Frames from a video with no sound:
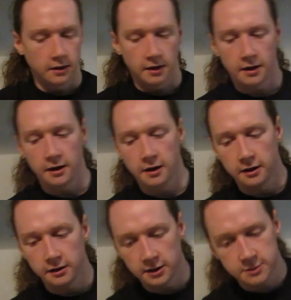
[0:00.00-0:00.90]

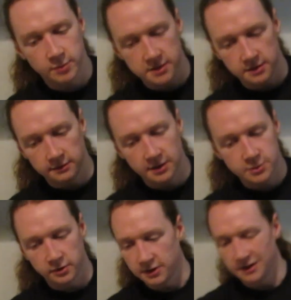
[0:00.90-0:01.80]

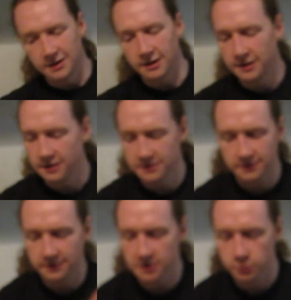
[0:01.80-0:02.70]
This one.
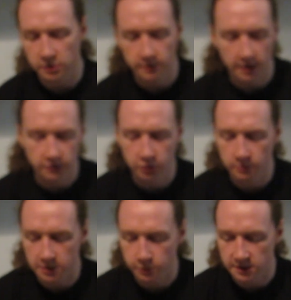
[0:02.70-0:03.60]
It doesn't really matter too
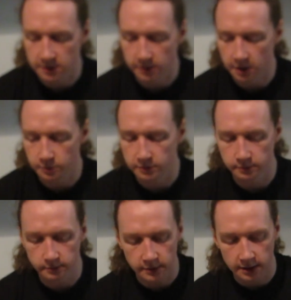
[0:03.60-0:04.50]
much what it's about.
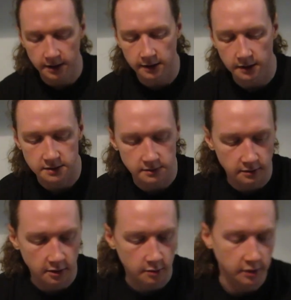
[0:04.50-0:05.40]
My leg is
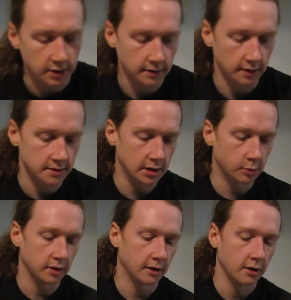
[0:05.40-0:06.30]
completely
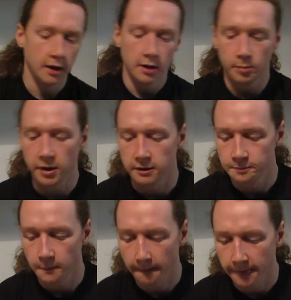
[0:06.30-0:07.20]
asleep right now. But
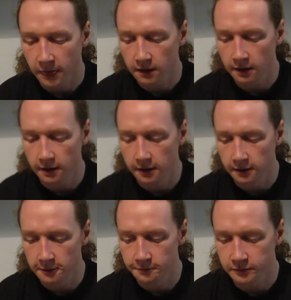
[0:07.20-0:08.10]

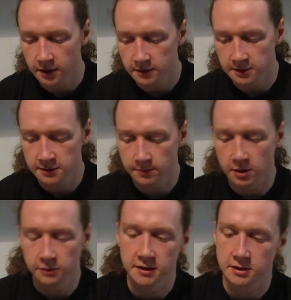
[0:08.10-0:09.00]
it's
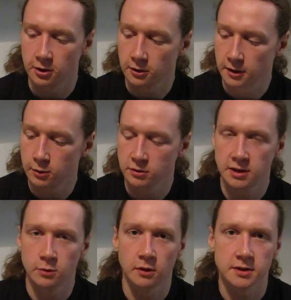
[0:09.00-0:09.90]
about this girl.
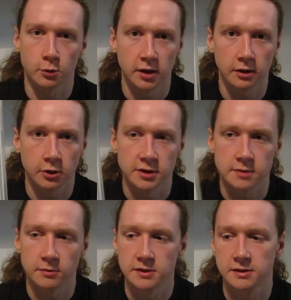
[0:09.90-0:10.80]
She wants a real
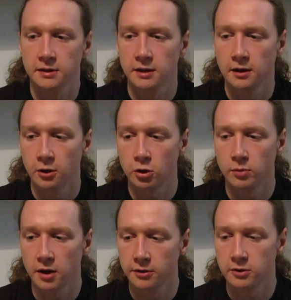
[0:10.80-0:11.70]
Christmas. Her
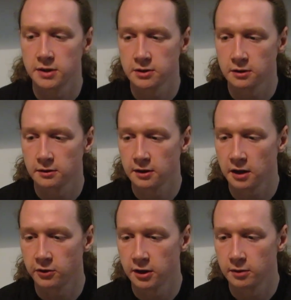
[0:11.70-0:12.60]
mother is not on the
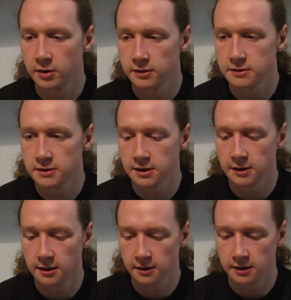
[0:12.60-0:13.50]
cover here, but
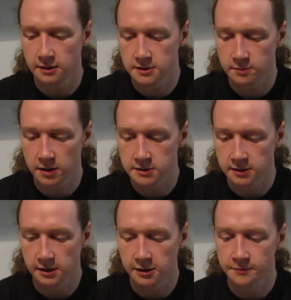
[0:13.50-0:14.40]
she is
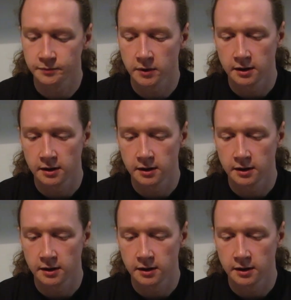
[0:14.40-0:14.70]
basically